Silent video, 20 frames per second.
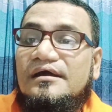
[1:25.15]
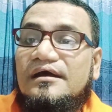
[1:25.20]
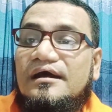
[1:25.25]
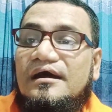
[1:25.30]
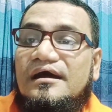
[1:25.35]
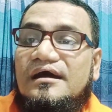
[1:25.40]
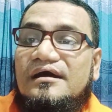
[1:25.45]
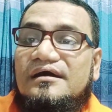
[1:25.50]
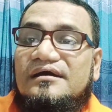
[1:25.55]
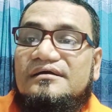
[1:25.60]

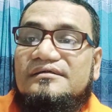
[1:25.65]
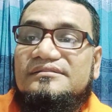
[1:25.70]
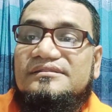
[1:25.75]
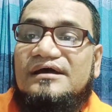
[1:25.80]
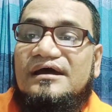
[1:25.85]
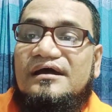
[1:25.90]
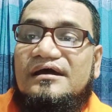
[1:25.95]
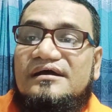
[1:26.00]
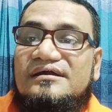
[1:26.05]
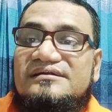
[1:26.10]

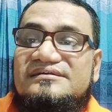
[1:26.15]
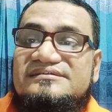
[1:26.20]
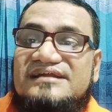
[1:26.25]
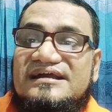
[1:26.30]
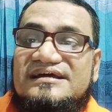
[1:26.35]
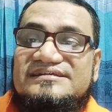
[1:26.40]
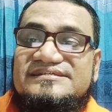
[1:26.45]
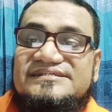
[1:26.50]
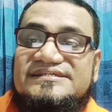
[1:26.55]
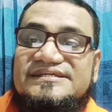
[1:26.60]
The
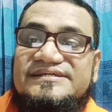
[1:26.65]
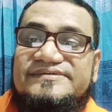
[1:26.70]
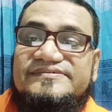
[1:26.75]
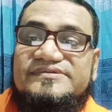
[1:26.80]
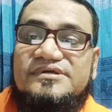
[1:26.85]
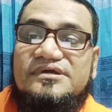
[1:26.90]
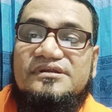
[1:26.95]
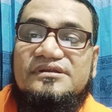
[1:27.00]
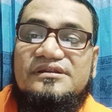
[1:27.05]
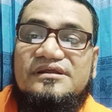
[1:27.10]

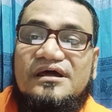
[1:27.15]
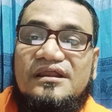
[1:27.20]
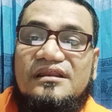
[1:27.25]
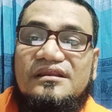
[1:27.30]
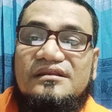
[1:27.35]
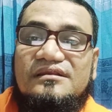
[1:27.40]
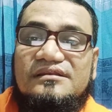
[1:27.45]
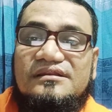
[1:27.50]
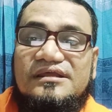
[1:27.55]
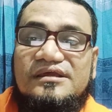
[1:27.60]

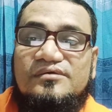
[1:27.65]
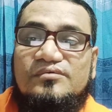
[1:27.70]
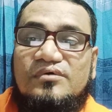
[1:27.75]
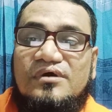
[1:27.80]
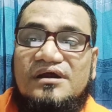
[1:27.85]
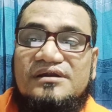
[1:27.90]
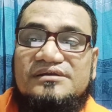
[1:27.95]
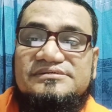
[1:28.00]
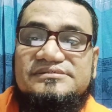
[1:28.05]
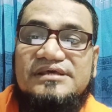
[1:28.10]
transcriptional
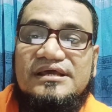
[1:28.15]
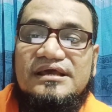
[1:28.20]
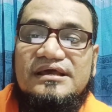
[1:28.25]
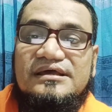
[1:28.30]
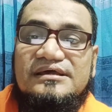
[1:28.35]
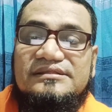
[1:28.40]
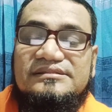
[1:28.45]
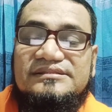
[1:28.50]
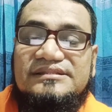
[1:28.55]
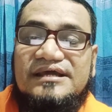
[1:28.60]
keywords,
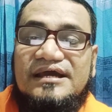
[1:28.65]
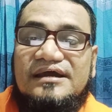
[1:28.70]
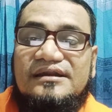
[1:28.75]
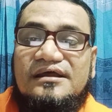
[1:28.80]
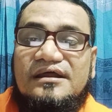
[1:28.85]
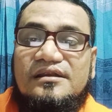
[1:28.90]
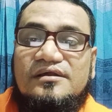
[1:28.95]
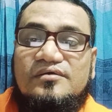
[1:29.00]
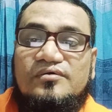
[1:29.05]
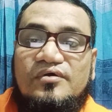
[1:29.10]
there
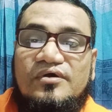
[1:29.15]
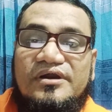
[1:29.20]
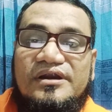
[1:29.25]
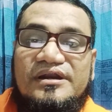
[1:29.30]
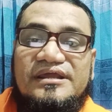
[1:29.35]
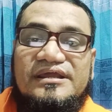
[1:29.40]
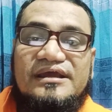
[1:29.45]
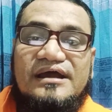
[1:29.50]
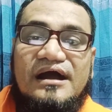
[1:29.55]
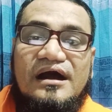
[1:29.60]
are
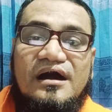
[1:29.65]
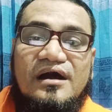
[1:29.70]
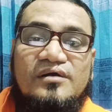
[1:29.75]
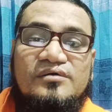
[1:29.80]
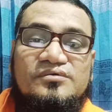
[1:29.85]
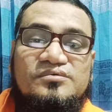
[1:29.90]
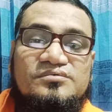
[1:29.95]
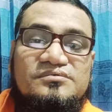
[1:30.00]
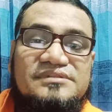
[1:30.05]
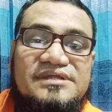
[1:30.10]
query how
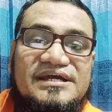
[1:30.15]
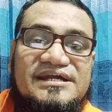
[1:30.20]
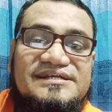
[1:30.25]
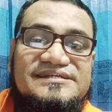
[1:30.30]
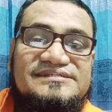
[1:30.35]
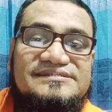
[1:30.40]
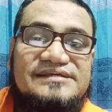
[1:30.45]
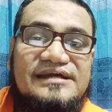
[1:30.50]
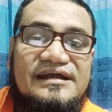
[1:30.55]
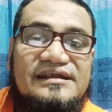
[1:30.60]
to their
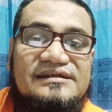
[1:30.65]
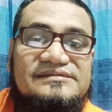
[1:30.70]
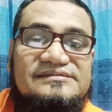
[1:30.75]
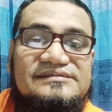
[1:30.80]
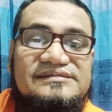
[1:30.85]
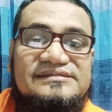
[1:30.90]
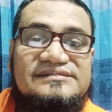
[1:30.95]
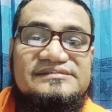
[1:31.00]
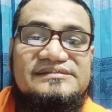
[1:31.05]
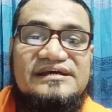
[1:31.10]
search
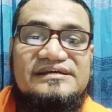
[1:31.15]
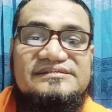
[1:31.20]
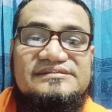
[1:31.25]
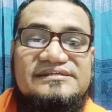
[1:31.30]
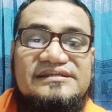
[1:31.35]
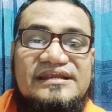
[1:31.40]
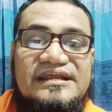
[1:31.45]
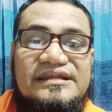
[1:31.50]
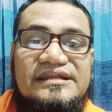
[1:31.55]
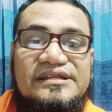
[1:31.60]
is
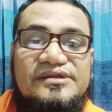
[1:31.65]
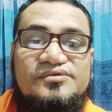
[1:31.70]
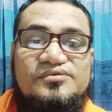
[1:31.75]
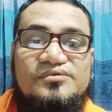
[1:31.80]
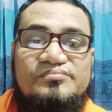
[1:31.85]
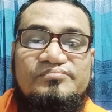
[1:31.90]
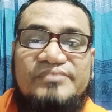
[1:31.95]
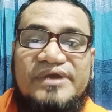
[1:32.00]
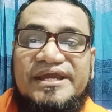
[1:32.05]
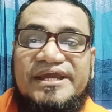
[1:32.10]
just ready
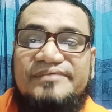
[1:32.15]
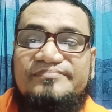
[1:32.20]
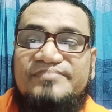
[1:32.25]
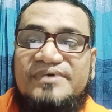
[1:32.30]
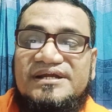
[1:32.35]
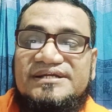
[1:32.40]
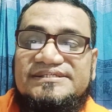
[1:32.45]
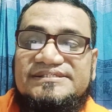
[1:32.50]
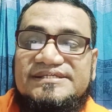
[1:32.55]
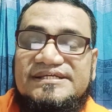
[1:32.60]
to make
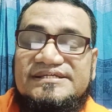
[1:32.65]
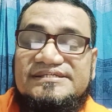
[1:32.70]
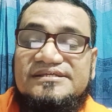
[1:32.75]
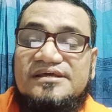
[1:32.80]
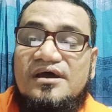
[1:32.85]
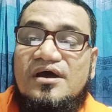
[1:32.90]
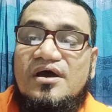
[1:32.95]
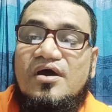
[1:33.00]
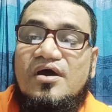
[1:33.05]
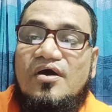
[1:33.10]
purchase,
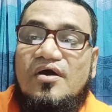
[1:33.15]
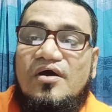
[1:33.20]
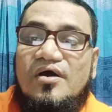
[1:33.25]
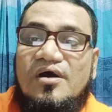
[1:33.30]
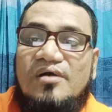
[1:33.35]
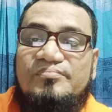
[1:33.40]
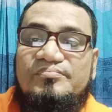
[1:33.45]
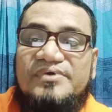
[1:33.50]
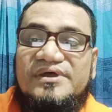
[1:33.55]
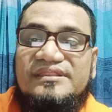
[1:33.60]

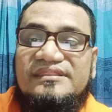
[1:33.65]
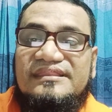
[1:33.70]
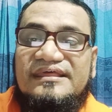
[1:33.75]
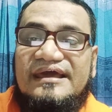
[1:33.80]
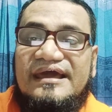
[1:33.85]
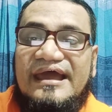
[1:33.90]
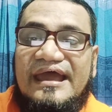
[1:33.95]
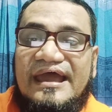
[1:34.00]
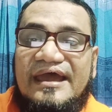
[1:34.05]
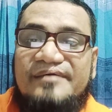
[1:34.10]
often they
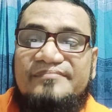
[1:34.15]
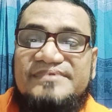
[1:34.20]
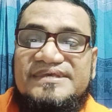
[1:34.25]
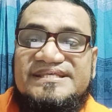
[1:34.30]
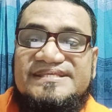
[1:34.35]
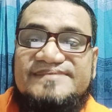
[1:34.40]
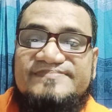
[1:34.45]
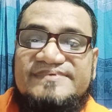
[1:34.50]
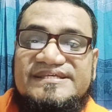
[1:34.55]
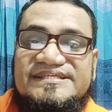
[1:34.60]
have a
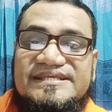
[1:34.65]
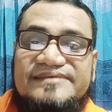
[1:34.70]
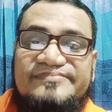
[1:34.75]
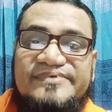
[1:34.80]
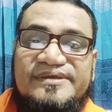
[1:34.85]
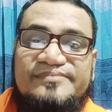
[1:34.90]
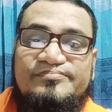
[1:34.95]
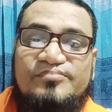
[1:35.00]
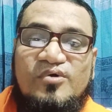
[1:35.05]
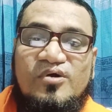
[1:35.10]

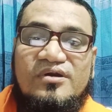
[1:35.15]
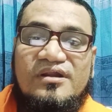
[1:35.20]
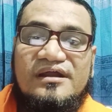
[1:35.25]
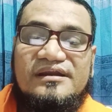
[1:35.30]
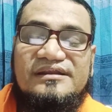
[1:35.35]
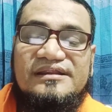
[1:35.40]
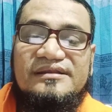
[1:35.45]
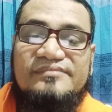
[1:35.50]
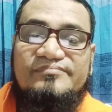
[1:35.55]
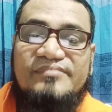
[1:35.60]
specific
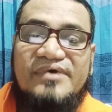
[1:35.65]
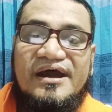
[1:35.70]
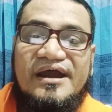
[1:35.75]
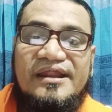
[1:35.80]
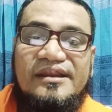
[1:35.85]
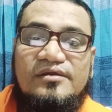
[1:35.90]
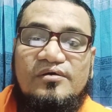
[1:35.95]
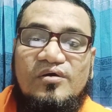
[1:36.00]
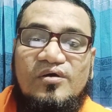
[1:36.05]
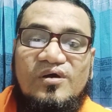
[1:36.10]
product in
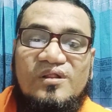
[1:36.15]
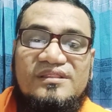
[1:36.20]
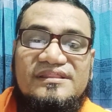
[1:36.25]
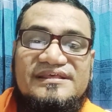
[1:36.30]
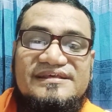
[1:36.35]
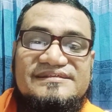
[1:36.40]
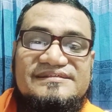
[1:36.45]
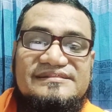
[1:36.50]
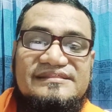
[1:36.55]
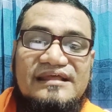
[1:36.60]
mind, all
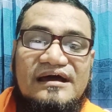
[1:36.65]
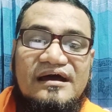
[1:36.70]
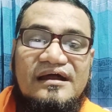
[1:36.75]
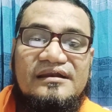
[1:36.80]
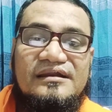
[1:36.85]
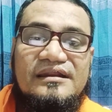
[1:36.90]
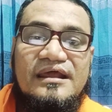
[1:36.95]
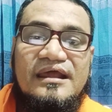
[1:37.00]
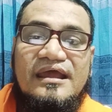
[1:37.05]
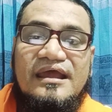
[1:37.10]
this
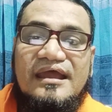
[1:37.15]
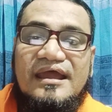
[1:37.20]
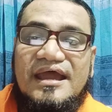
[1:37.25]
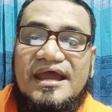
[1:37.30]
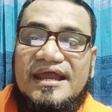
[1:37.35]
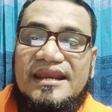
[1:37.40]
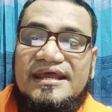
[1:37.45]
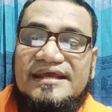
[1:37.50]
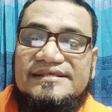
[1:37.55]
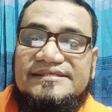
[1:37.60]
lot.
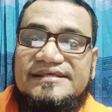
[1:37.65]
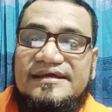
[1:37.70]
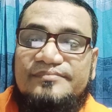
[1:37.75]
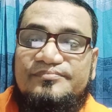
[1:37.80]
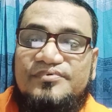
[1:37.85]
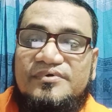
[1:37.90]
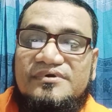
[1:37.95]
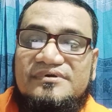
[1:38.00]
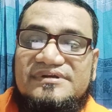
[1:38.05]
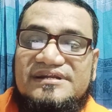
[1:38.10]
An
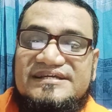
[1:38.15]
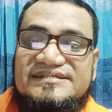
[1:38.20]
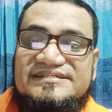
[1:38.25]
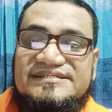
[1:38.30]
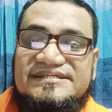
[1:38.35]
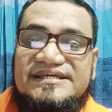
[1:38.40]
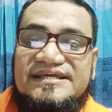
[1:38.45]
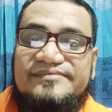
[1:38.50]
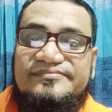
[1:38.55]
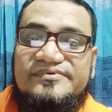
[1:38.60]
example
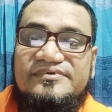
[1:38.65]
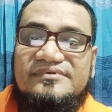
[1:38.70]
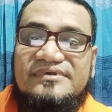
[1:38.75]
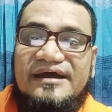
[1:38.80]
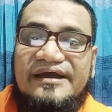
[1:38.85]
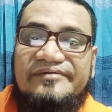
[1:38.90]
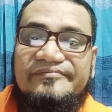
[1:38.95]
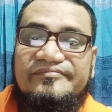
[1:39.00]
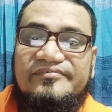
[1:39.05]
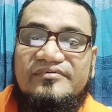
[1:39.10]
transcribe your
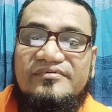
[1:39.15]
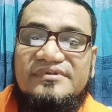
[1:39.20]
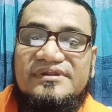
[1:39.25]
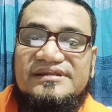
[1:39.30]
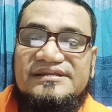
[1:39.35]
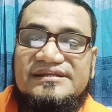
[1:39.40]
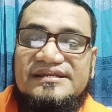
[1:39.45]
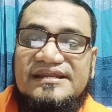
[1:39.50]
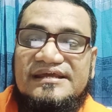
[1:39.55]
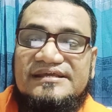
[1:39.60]
iPhone
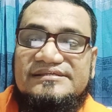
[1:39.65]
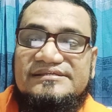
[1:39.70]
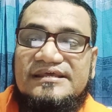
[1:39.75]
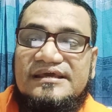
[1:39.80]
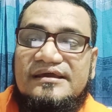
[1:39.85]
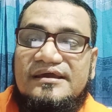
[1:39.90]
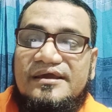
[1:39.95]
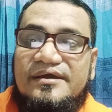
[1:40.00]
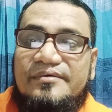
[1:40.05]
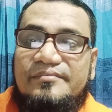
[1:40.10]
interest,
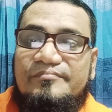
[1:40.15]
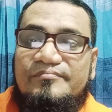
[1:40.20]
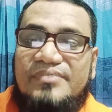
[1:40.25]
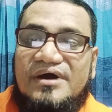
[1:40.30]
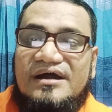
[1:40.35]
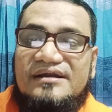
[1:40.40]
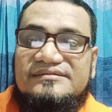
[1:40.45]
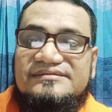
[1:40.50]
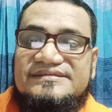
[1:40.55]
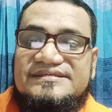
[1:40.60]

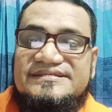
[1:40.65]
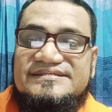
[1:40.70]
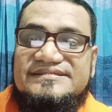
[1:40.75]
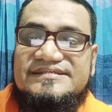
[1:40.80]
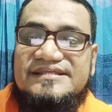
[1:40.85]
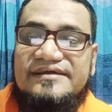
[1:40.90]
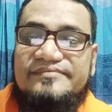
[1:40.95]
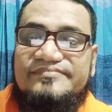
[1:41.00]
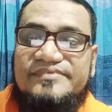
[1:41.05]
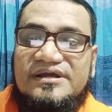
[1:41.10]
BART
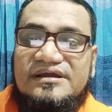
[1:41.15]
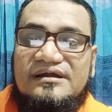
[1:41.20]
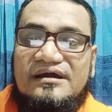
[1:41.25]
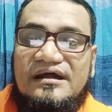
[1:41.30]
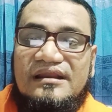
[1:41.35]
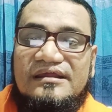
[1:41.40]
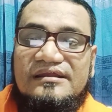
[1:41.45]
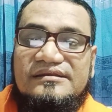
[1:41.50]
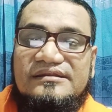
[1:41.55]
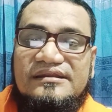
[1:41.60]
system, the
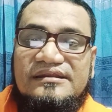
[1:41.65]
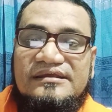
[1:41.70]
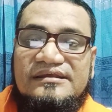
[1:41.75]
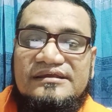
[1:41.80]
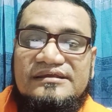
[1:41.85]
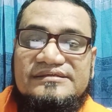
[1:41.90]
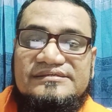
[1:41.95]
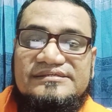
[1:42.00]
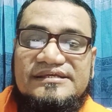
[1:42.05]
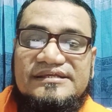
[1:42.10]
connect and
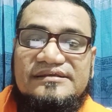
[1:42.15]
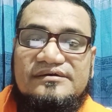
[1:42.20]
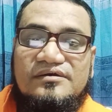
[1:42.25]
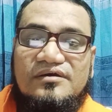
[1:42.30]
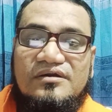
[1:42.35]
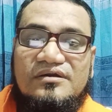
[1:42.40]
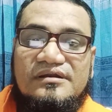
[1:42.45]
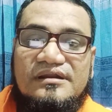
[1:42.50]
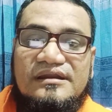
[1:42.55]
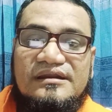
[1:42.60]
his in
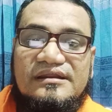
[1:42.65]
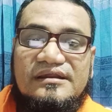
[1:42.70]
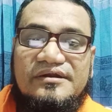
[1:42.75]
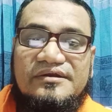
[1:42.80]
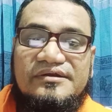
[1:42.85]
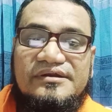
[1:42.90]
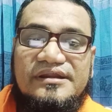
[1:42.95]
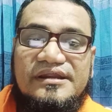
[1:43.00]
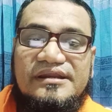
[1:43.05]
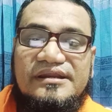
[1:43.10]
and
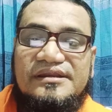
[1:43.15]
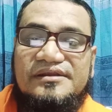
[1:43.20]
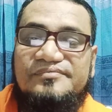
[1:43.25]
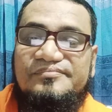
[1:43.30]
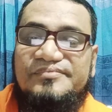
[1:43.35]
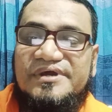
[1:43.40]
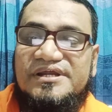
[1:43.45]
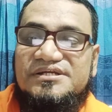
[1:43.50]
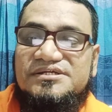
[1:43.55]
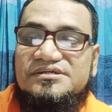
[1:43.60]
contain
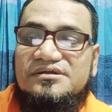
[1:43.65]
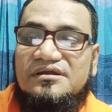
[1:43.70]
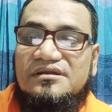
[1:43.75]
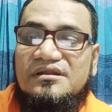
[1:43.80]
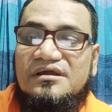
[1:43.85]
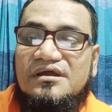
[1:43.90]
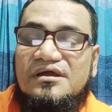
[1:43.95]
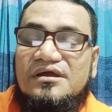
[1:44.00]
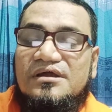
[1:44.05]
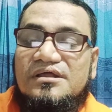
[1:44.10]

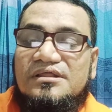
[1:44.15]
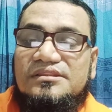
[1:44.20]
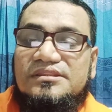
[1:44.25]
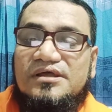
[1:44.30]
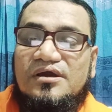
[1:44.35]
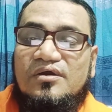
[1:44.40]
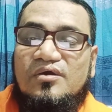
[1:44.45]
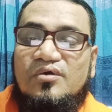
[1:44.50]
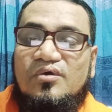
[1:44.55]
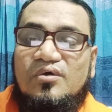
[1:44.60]
inversion,
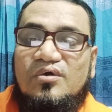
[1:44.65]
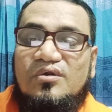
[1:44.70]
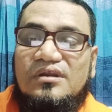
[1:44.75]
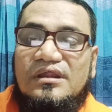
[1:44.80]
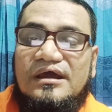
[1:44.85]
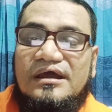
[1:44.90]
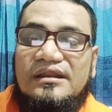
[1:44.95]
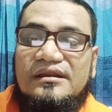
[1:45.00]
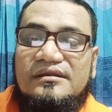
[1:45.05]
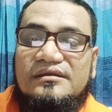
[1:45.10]
the
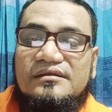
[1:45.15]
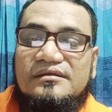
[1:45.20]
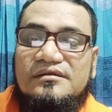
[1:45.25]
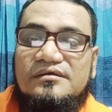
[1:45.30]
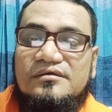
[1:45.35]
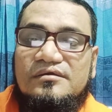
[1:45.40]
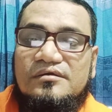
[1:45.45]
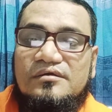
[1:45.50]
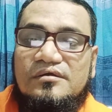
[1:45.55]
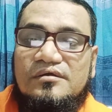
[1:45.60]
goal
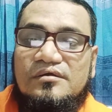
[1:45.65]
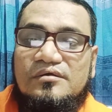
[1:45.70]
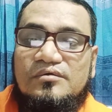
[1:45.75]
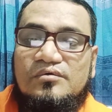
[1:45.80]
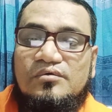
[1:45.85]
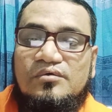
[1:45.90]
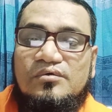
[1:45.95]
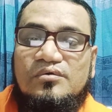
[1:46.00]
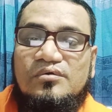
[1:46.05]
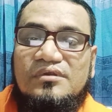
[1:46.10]
and
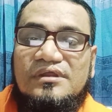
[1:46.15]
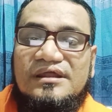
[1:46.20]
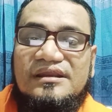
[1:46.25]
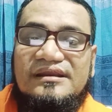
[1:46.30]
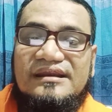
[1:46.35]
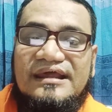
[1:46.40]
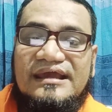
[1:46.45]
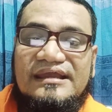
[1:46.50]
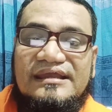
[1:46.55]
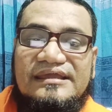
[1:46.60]
Google and
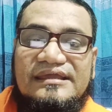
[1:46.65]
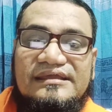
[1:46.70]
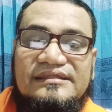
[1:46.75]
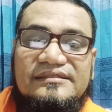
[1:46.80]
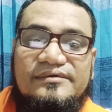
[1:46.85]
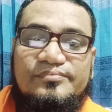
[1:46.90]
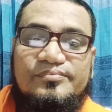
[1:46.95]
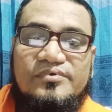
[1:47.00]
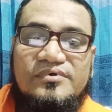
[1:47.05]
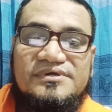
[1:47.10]
ranking
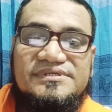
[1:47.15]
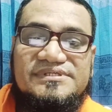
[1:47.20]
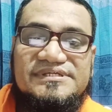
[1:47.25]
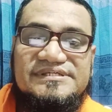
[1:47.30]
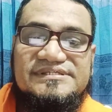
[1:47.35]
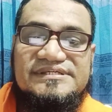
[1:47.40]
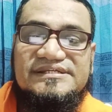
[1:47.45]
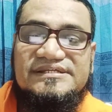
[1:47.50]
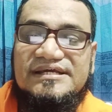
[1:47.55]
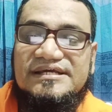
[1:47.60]
the
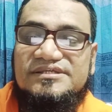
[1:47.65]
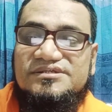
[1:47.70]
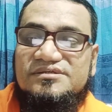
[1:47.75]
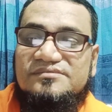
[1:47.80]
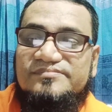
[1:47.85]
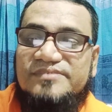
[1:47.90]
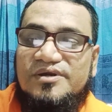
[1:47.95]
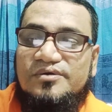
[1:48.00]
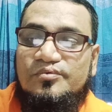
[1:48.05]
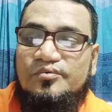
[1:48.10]
process and
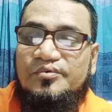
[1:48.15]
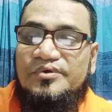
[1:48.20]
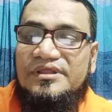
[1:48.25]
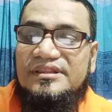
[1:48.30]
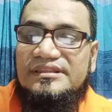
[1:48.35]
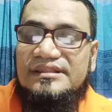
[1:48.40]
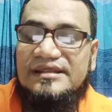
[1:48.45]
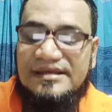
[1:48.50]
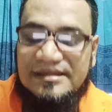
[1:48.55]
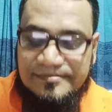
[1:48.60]
customer
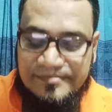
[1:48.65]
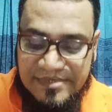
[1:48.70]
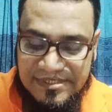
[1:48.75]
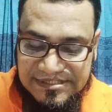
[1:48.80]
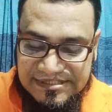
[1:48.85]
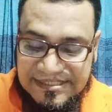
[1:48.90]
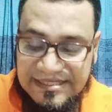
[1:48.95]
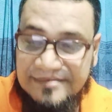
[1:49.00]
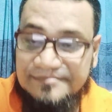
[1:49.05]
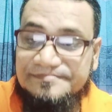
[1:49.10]
will
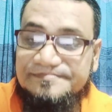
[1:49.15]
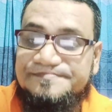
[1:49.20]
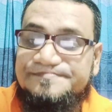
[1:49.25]
delivers them.